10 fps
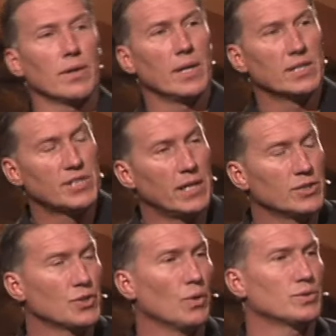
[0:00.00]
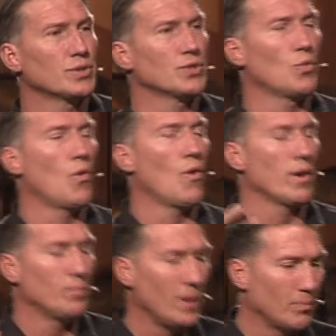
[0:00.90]
we're sending soldiers to
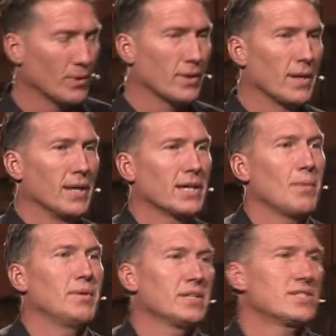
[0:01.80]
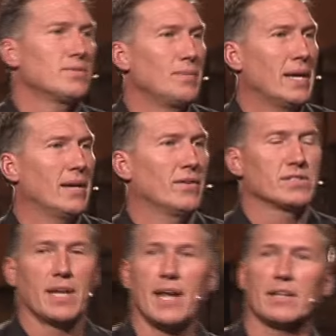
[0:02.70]
war and people are coming to me
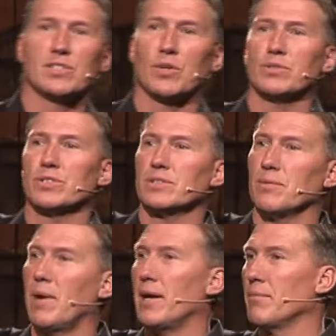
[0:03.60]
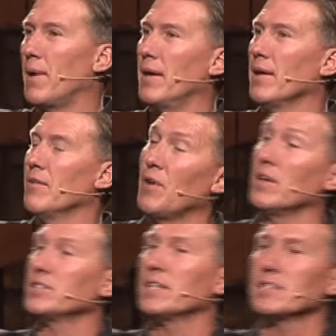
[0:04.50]
and they're saying, hey, the soldiers, my, my
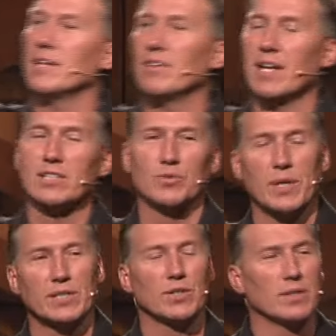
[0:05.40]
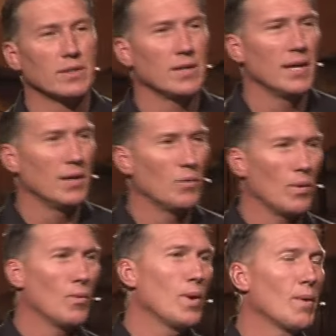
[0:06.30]
fiance is leaving next week. Should,
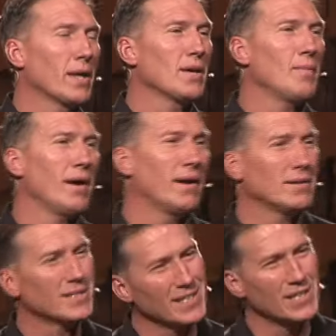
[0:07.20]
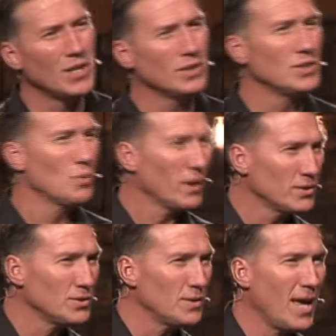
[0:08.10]
we want to get married. I'd say, you know, do you
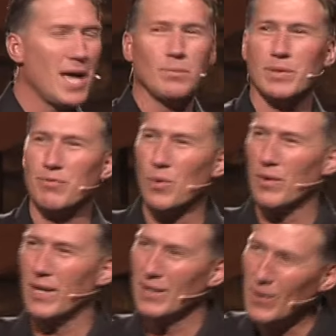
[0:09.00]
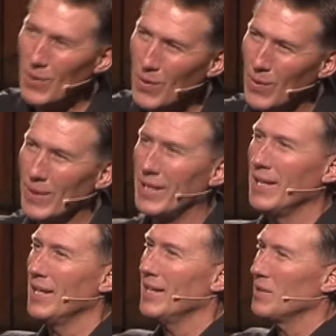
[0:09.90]
want to do that before they go?
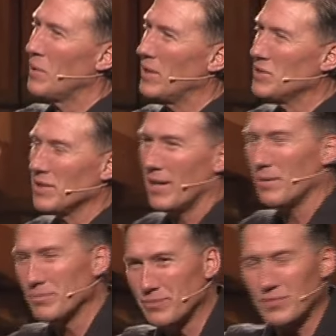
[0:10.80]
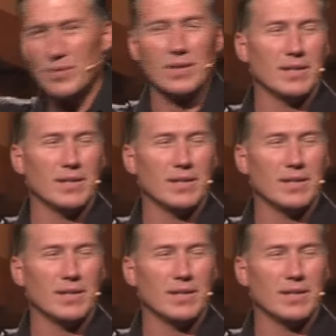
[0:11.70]
And why don't you let them,